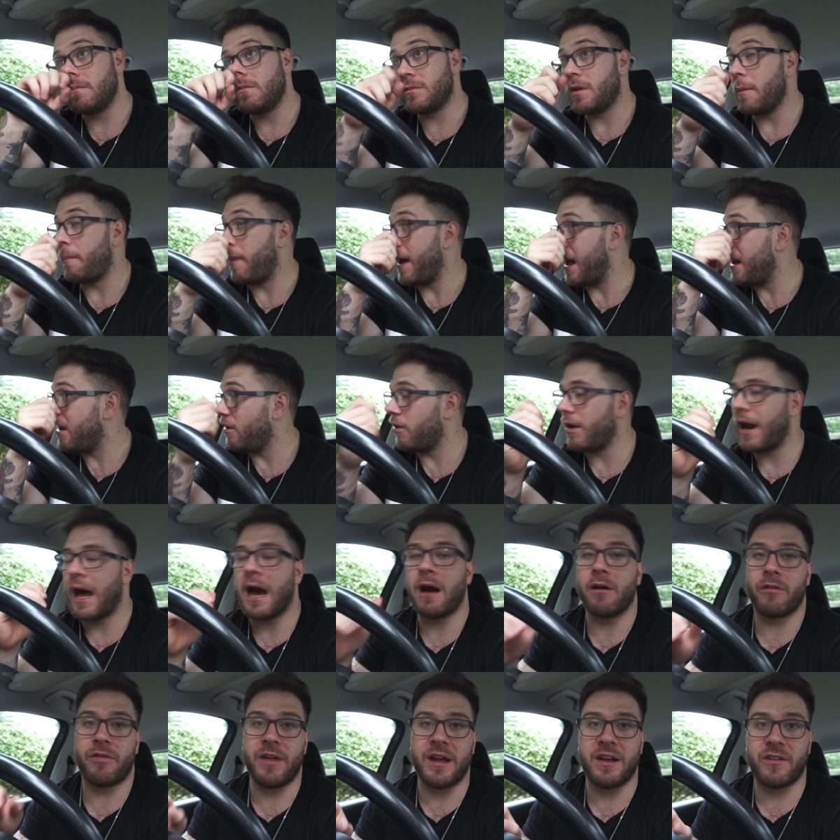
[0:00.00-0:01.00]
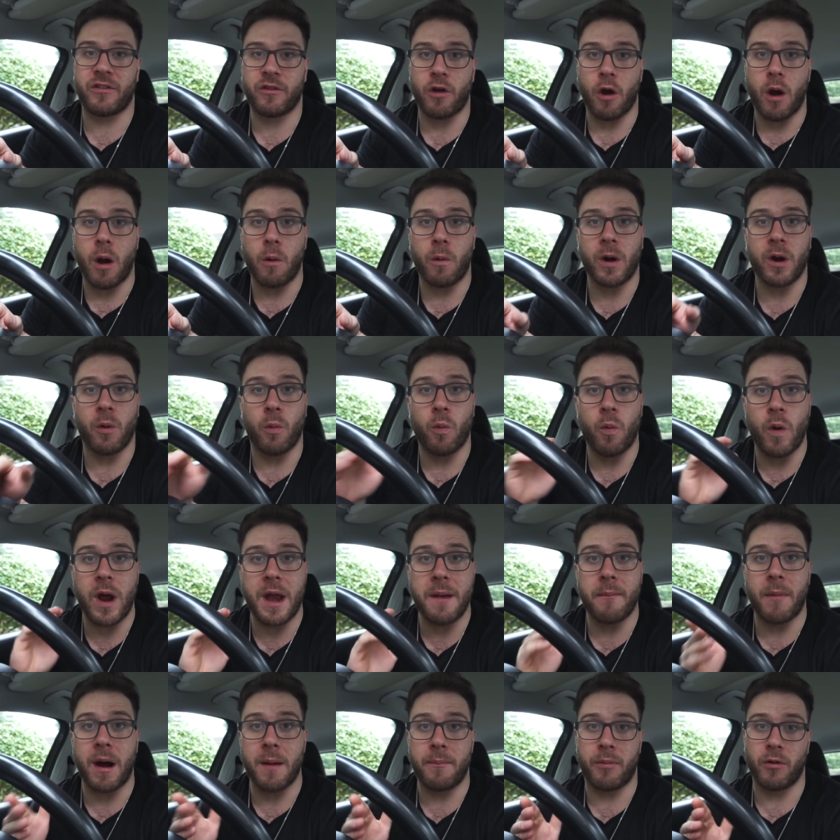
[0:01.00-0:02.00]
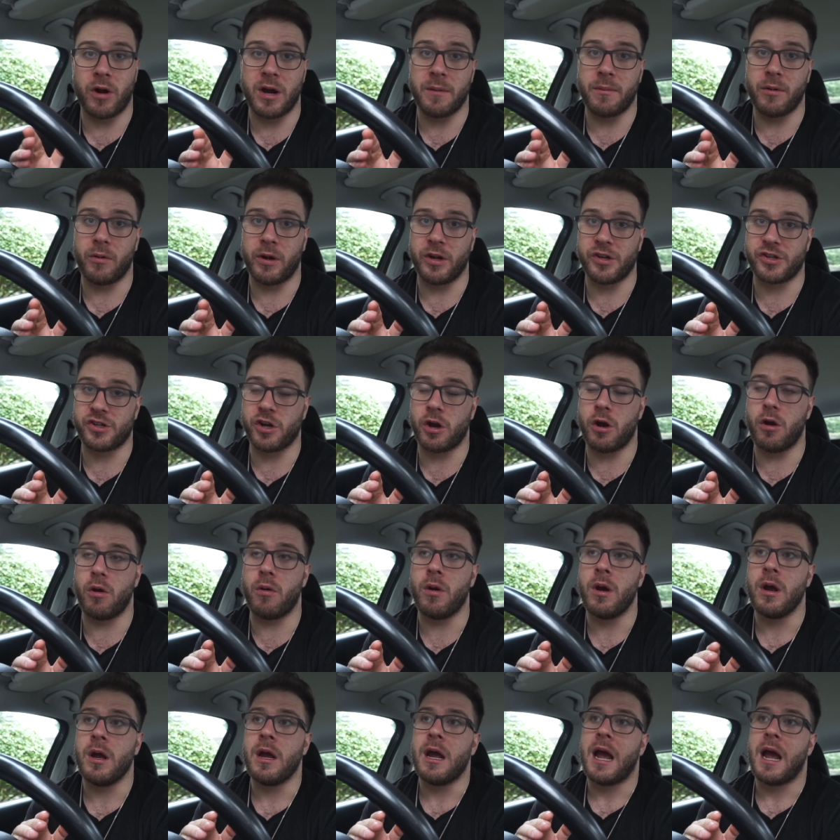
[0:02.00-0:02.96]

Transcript: depending on how things go, I want to win my bodybuilding show,